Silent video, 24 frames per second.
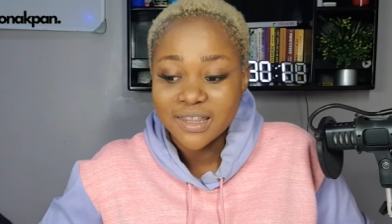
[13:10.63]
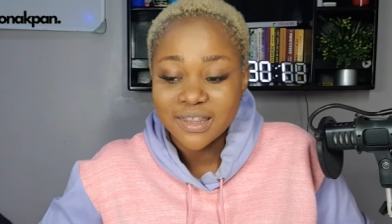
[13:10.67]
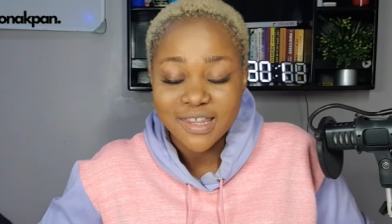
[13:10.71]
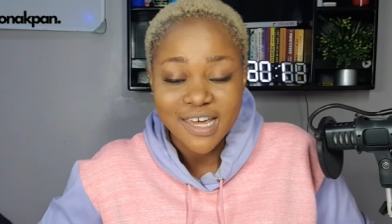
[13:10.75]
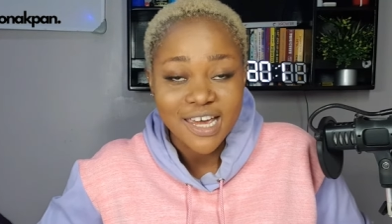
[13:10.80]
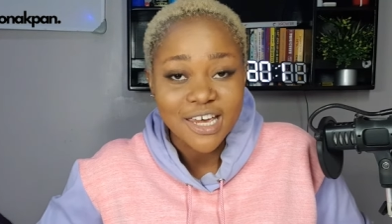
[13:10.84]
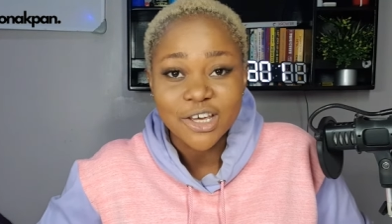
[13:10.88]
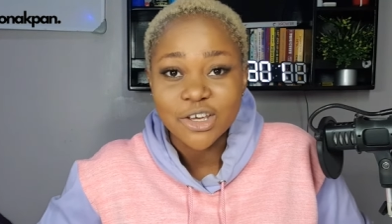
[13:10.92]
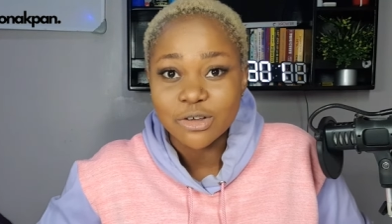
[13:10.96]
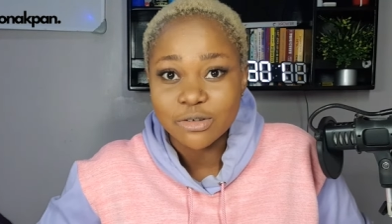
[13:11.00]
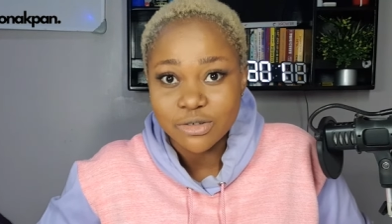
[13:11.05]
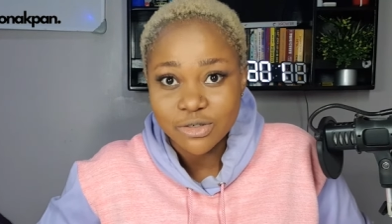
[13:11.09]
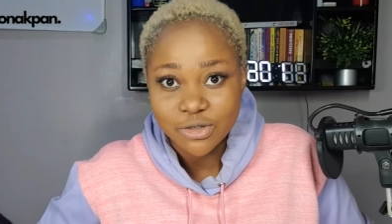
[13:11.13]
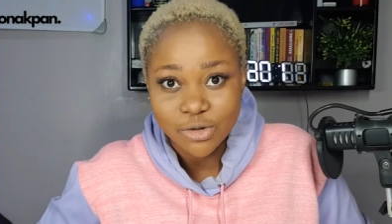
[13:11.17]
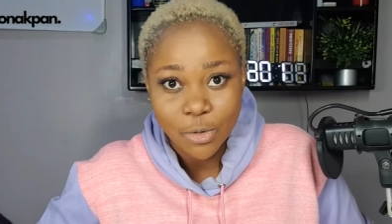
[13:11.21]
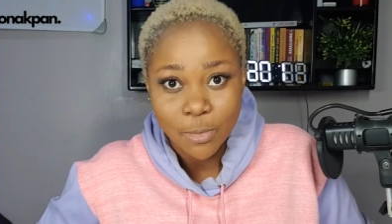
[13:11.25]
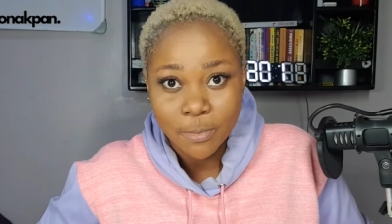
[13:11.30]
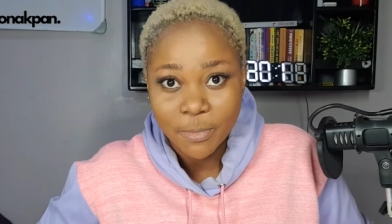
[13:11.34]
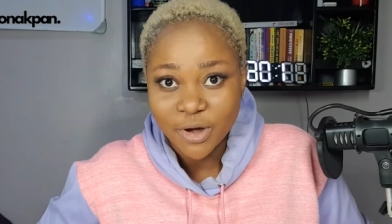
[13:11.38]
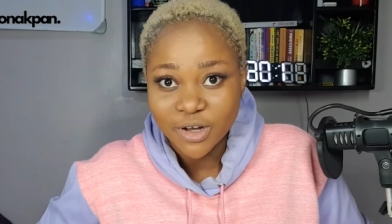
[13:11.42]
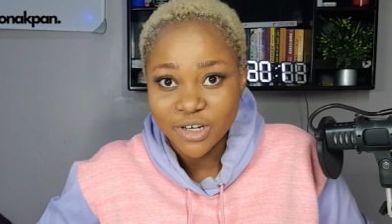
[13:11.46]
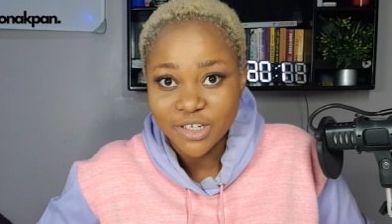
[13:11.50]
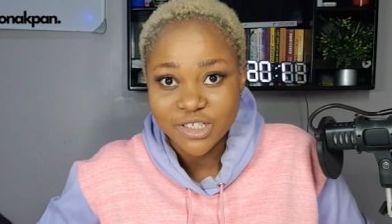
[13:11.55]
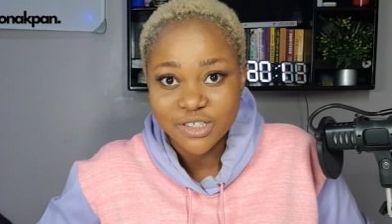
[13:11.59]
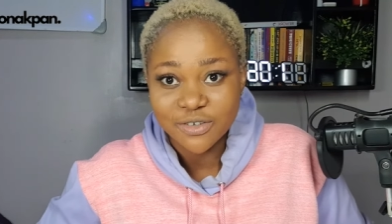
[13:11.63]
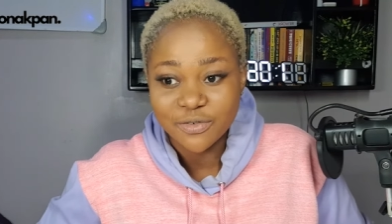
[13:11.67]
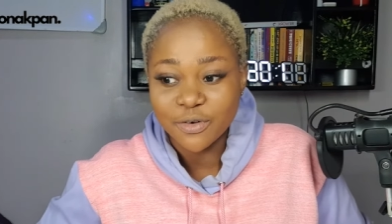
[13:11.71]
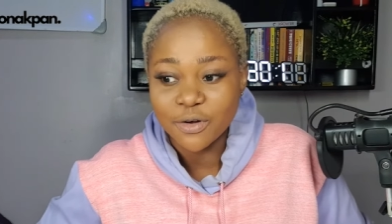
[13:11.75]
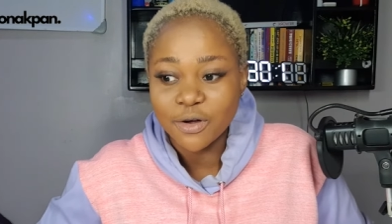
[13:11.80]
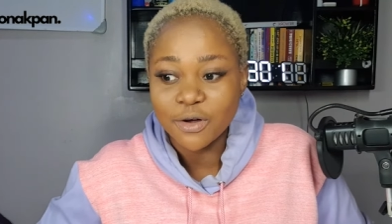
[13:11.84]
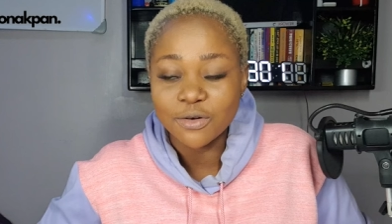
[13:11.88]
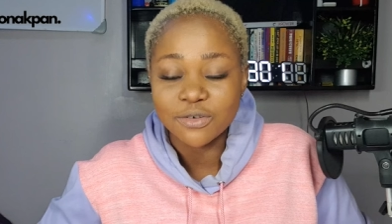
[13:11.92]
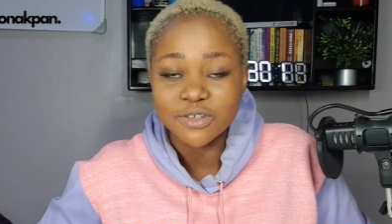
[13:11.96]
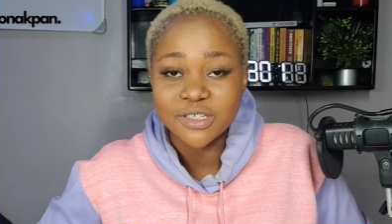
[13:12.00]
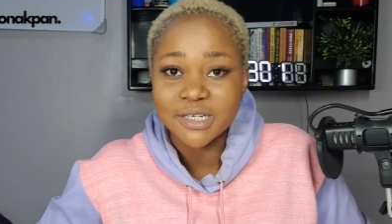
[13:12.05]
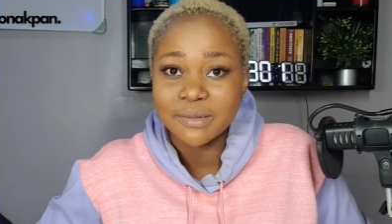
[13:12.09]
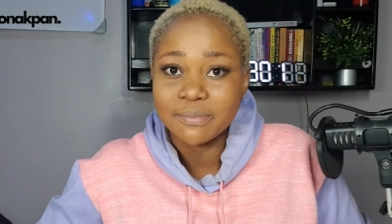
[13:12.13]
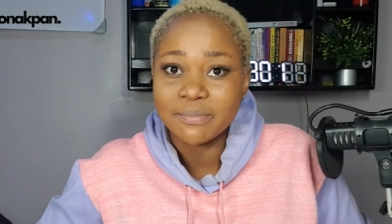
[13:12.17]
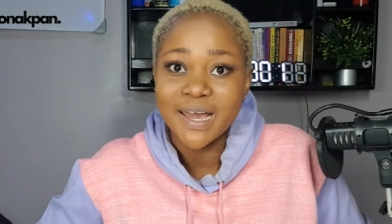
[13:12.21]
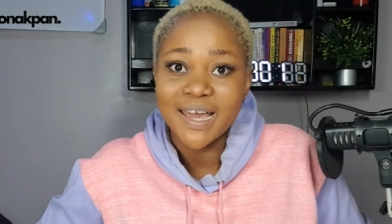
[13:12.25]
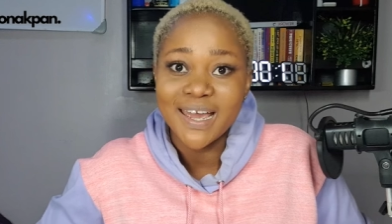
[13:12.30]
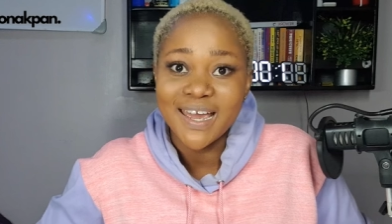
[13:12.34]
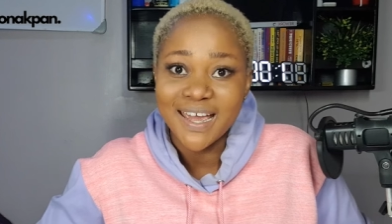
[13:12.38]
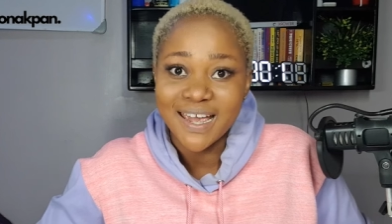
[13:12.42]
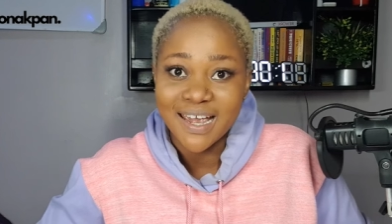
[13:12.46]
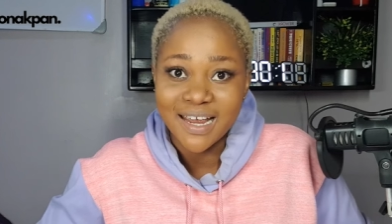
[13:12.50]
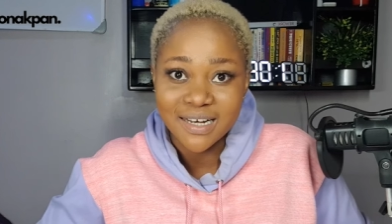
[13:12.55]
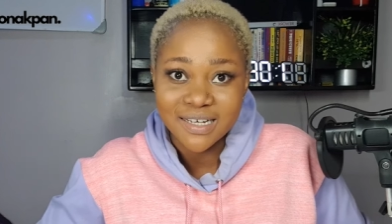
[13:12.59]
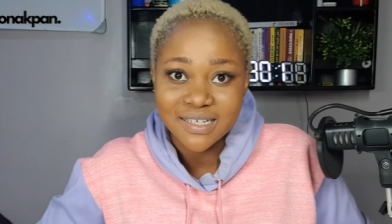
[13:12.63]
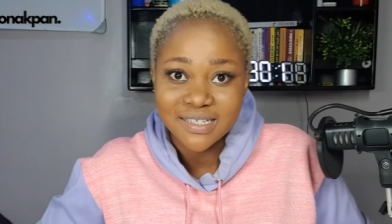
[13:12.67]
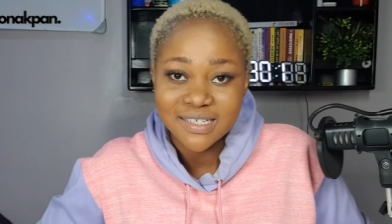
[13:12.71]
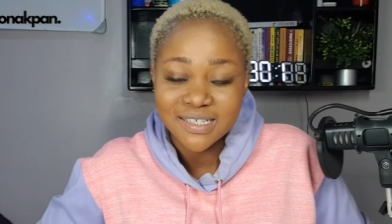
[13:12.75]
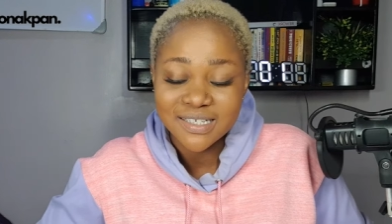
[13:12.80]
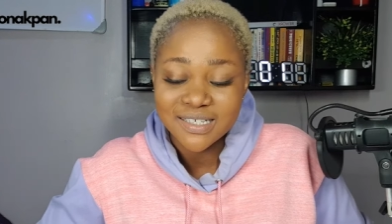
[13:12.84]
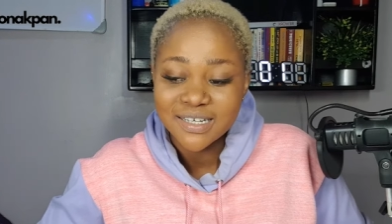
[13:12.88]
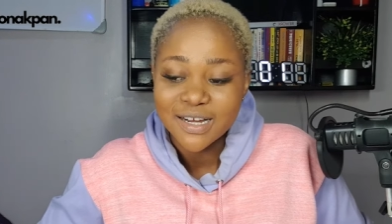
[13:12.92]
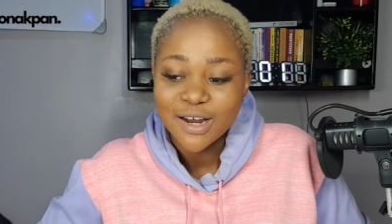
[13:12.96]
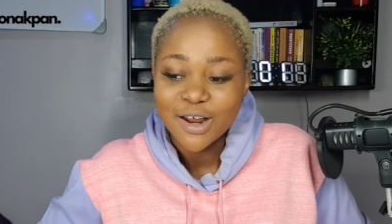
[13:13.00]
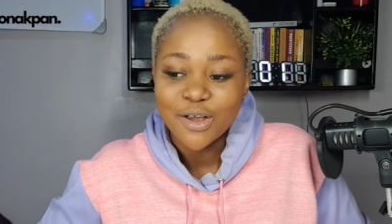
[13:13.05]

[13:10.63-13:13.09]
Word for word: Thank you so much for holding my hands